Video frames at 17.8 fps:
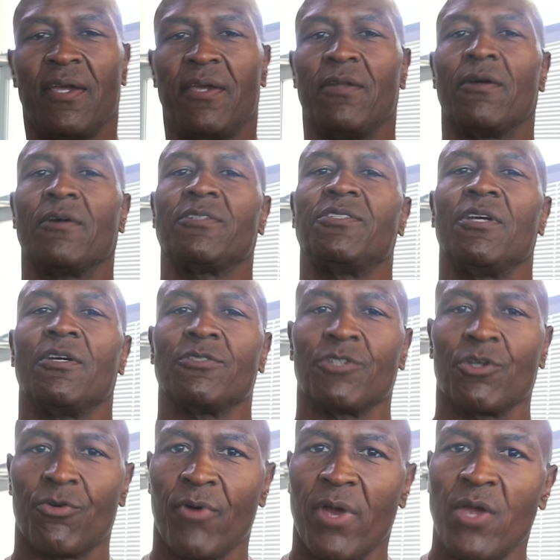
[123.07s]
and get
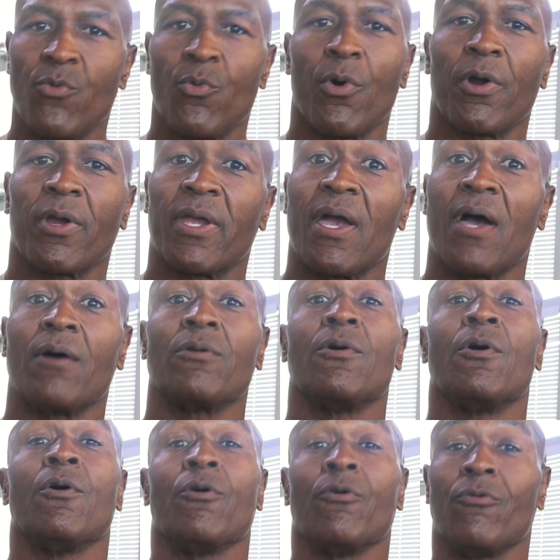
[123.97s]
ourselves a great
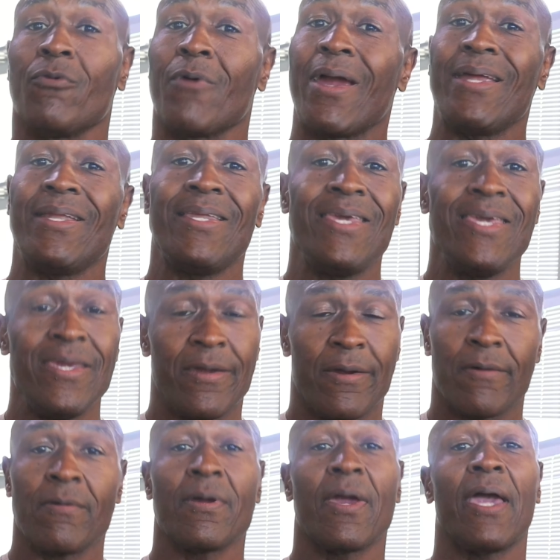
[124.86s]
workout right
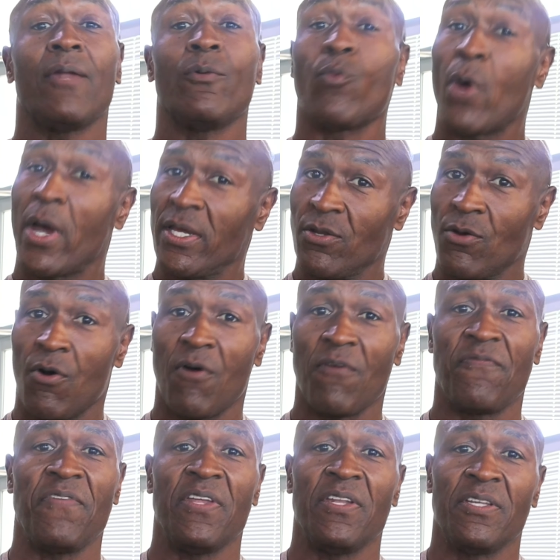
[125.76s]
here at
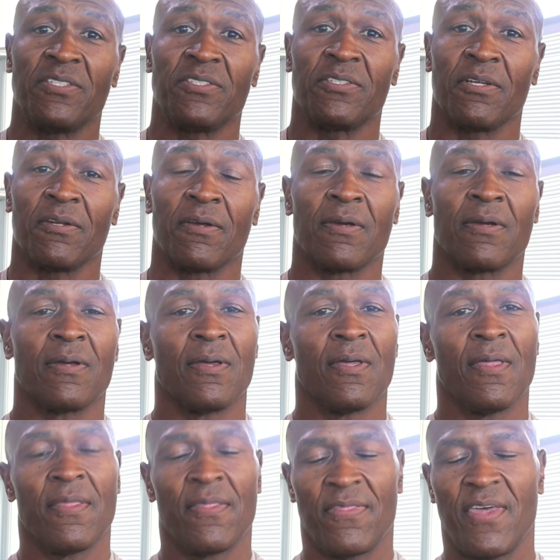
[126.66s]
Whitehall Fitness Center.
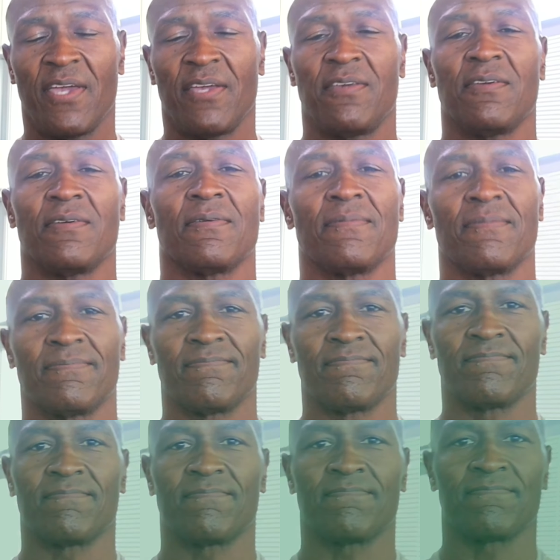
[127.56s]
Thank you.
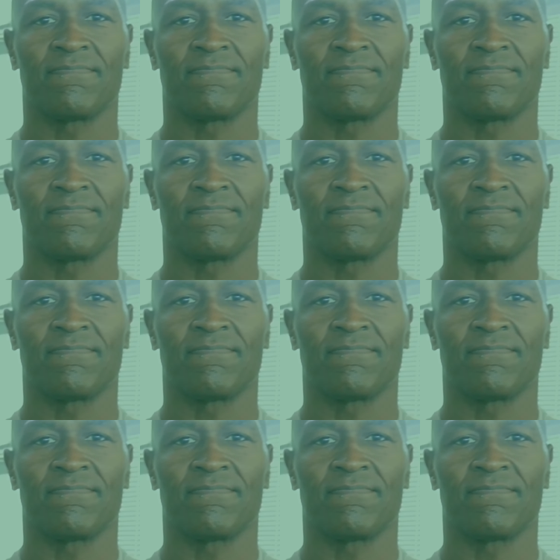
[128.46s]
